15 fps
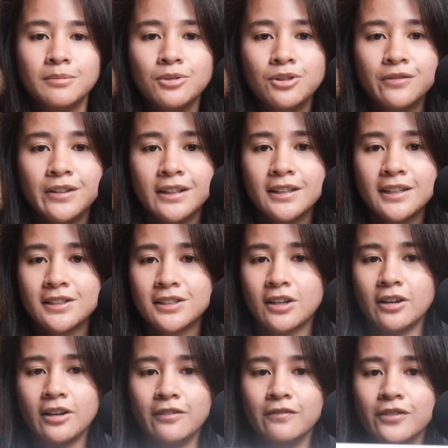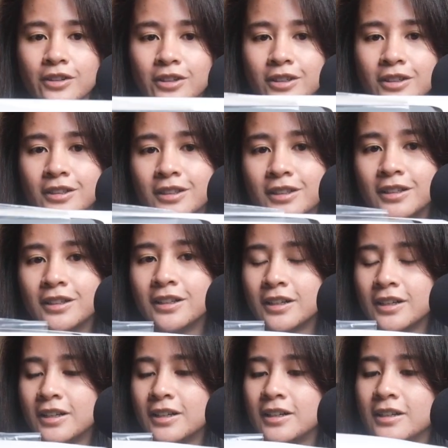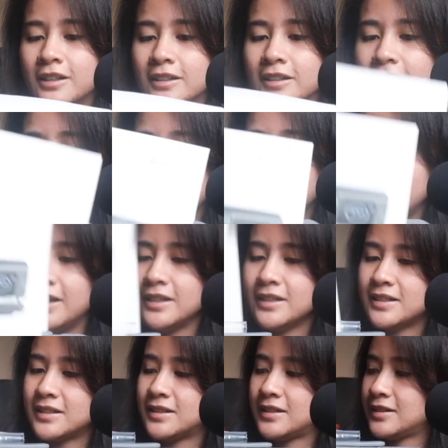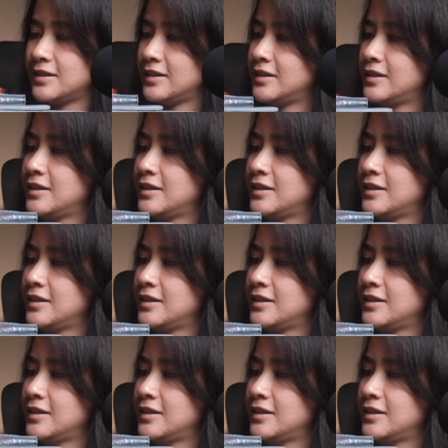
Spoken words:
removing this cover, the case